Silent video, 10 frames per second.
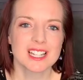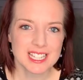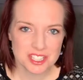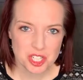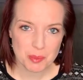
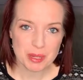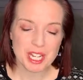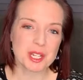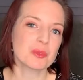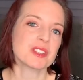let's jump
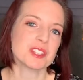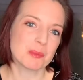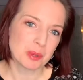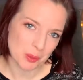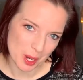in with
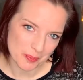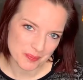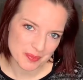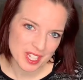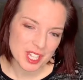number 1,
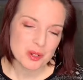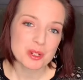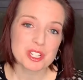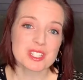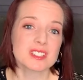
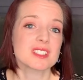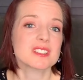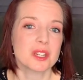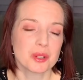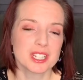which is a
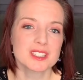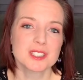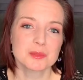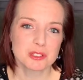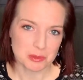sewing
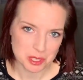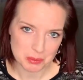subscription